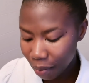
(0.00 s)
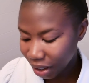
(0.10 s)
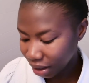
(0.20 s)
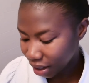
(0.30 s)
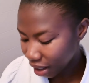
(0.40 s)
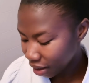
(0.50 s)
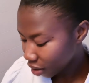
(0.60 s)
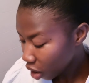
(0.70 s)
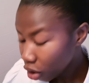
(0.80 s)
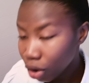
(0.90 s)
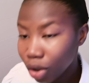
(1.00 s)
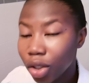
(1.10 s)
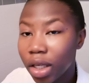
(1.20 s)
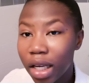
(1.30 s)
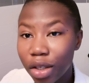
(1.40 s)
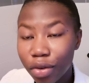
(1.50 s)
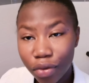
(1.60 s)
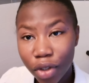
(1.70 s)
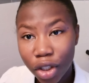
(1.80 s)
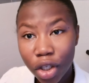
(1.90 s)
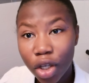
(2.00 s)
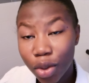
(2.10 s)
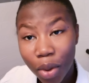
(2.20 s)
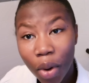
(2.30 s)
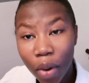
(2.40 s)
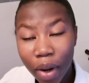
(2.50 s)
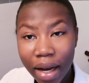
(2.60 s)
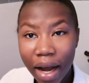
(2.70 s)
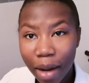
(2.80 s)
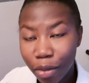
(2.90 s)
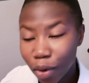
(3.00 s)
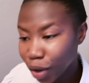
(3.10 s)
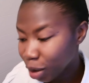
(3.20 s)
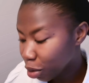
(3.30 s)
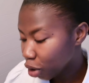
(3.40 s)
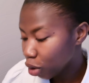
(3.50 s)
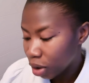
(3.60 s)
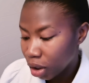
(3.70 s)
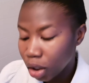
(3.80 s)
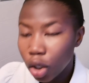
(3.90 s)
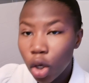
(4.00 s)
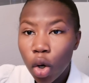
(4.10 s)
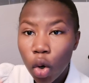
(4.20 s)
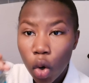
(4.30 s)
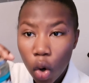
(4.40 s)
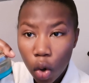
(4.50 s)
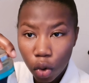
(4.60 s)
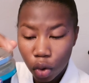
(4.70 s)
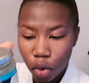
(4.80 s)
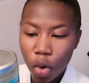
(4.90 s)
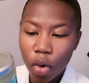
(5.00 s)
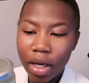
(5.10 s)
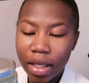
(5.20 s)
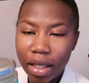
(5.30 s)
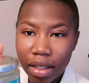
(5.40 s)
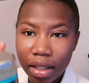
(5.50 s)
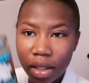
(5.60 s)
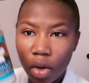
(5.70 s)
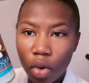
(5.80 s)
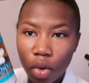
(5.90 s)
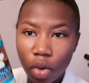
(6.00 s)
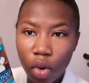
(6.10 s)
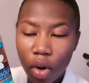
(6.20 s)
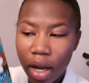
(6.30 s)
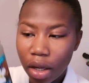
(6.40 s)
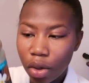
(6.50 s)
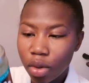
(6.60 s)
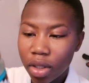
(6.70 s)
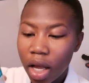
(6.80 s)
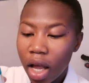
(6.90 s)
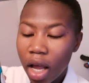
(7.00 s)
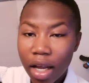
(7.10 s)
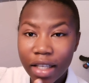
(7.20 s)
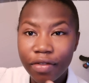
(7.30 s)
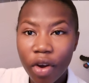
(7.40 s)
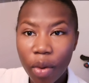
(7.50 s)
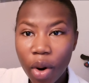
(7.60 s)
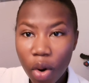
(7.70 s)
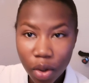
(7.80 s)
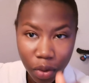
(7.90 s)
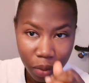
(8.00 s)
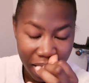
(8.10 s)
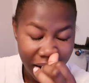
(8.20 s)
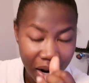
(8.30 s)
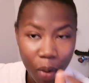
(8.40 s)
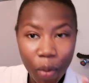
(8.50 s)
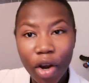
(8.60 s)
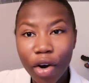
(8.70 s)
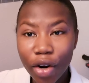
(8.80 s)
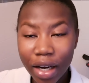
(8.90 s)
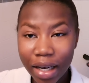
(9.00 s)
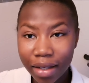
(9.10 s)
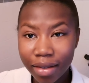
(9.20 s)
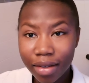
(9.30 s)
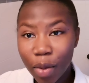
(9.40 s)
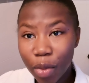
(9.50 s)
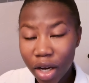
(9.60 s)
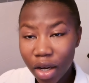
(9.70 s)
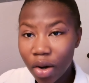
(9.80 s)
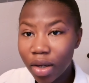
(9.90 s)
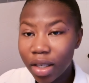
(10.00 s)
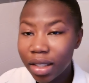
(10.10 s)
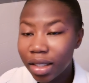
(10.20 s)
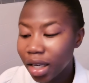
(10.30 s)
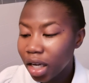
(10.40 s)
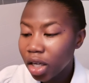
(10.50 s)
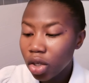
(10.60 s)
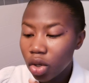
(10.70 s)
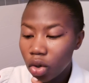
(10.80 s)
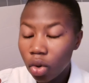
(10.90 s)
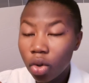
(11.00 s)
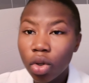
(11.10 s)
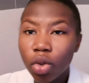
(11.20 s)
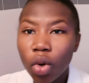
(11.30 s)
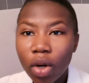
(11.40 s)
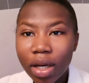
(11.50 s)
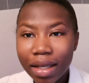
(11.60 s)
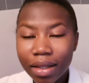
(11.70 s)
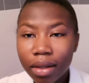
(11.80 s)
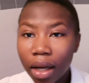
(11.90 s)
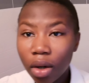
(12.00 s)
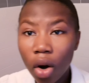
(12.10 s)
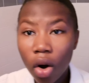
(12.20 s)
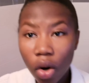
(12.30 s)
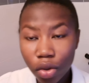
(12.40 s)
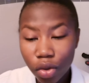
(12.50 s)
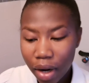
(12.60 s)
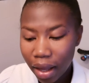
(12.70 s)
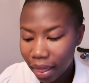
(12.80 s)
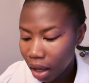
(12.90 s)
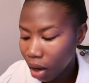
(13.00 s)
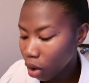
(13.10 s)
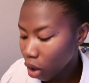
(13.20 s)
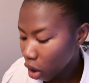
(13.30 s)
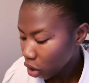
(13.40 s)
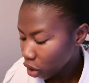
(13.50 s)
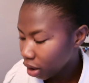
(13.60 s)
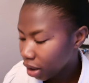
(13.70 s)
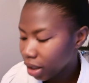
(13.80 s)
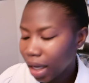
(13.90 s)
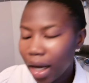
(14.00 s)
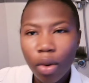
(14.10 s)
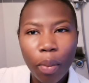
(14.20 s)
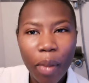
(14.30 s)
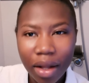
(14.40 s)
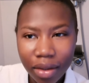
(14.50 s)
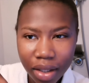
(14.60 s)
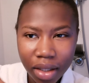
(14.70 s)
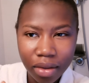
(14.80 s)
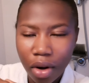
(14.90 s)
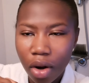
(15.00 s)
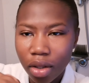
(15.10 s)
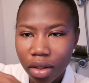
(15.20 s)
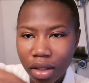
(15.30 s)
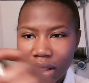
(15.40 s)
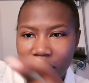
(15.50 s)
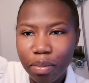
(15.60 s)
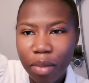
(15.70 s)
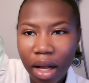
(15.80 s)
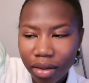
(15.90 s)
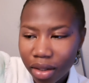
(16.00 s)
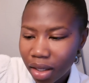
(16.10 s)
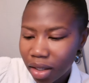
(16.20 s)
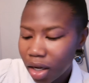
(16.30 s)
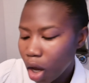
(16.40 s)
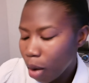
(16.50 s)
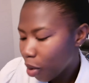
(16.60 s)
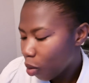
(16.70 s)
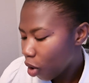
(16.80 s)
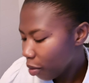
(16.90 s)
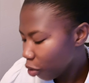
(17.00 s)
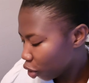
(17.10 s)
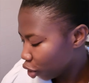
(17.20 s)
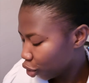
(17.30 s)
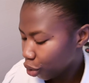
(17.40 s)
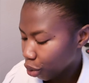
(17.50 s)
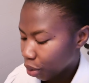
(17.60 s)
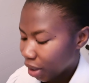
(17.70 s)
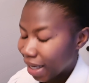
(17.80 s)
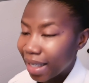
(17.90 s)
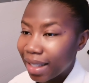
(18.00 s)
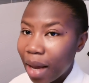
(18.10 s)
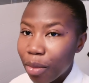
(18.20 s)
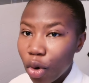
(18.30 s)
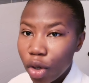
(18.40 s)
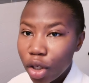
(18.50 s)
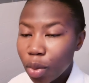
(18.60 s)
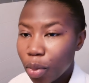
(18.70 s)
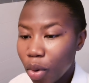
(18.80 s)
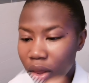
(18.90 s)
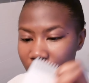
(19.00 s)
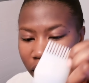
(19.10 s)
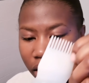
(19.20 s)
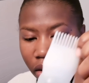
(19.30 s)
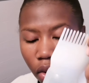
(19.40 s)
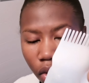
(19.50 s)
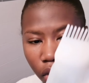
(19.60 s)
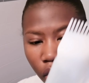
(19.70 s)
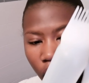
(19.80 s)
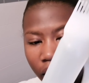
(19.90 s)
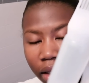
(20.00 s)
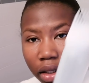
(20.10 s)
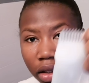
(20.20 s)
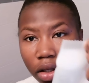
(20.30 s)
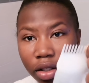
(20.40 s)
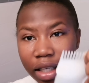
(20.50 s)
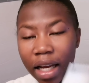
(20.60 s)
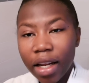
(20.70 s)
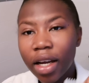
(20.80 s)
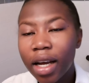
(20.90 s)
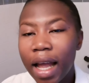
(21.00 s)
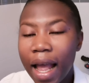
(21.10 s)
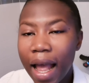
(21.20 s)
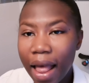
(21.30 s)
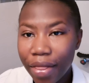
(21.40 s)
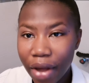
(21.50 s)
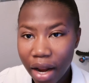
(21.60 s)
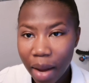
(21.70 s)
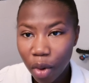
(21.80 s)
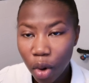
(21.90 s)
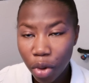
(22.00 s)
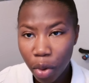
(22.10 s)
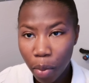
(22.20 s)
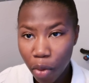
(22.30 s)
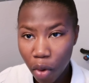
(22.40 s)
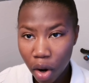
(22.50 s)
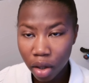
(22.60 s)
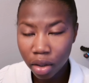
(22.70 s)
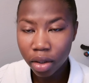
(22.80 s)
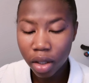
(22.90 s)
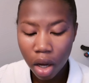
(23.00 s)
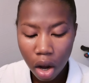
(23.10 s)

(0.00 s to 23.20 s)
these days. So for today's oil, I'm going to be using coconut oil. This is a coconut oil I use. It's very hot right now. We are in the summer in Holland, so the coconut oil is kind of hot right now. It's kind of melted hot. It's melted. And what I'm going to do is I'm going to put this coconut oil in this container, and then I'm going to boil